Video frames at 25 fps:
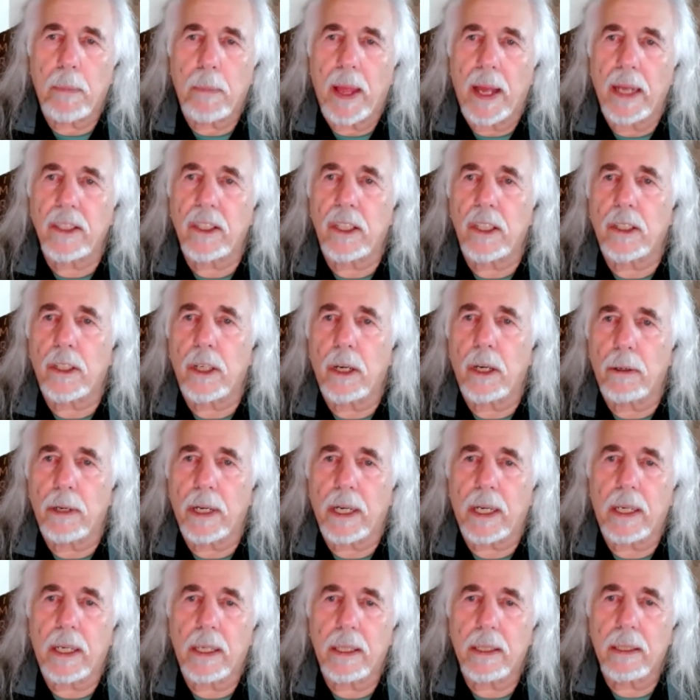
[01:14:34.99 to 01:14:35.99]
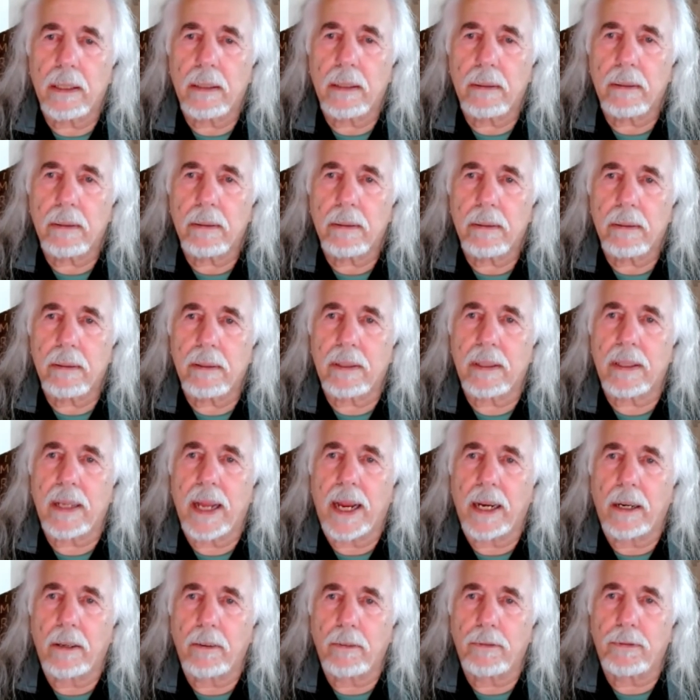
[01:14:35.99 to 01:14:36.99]
esoteric
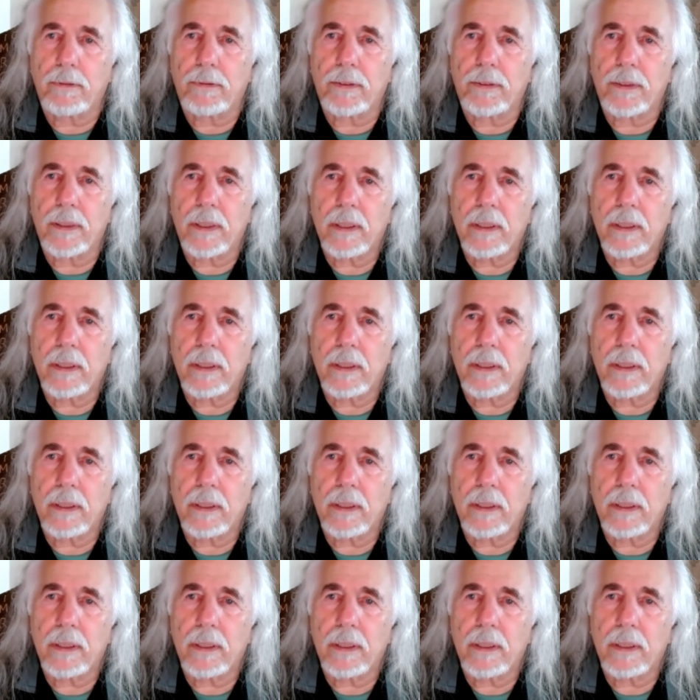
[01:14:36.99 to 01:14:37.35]
state of